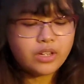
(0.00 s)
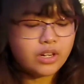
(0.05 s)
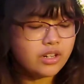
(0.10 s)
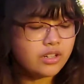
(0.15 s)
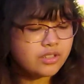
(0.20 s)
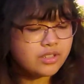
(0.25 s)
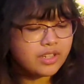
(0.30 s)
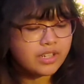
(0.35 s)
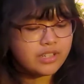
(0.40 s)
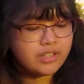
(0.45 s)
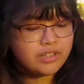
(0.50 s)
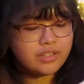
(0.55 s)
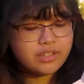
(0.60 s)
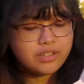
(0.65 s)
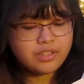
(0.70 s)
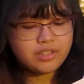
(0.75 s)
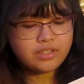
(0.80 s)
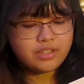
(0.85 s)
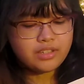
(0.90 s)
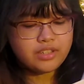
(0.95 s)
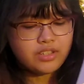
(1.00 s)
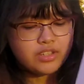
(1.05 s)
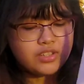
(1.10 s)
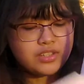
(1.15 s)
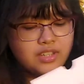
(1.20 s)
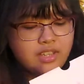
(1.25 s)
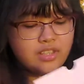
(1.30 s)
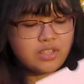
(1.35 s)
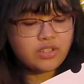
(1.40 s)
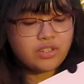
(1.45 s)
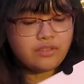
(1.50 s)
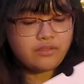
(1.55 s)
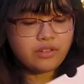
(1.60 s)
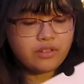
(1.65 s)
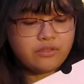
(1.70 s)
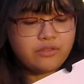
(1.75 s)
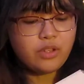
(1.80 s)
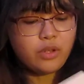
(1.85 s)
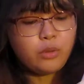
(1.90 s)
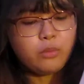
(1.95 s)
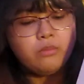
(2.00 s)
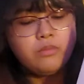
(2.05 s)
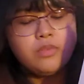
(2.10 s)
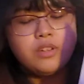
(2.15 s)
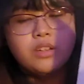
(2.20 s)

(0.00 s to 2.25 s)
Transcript: cards later. Let's just get to the perfume